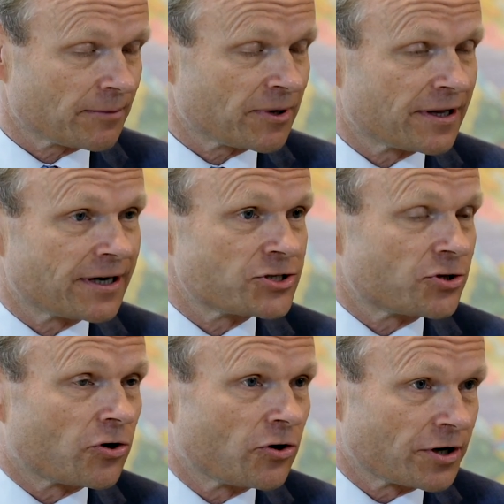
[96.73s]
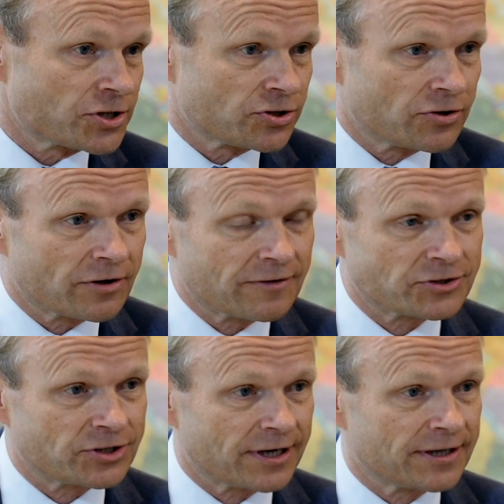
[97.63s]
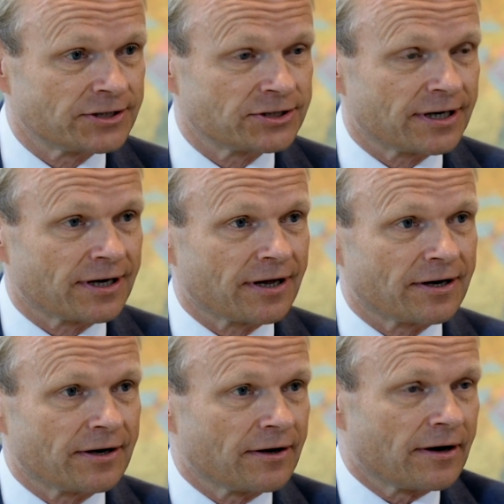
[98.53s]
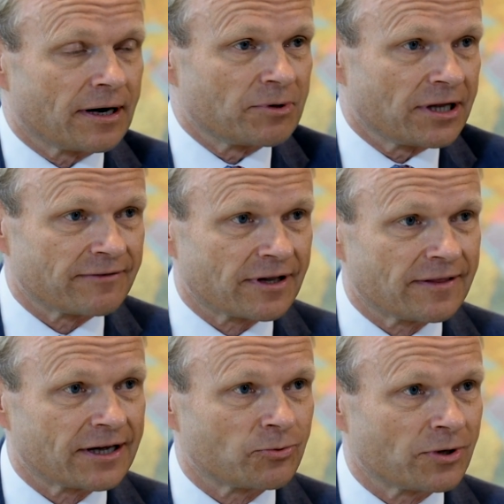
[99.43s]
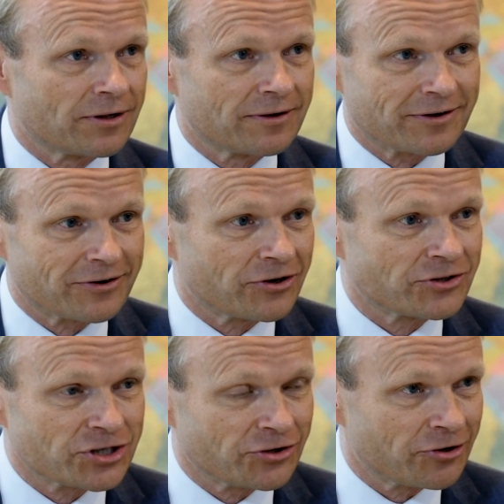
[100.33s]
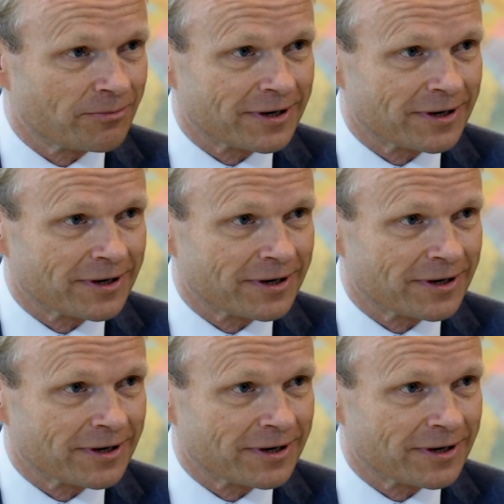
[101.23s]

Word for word: I mean, that is the cornerstone of the strategy, and, and uh, I believe that that will uh, continue.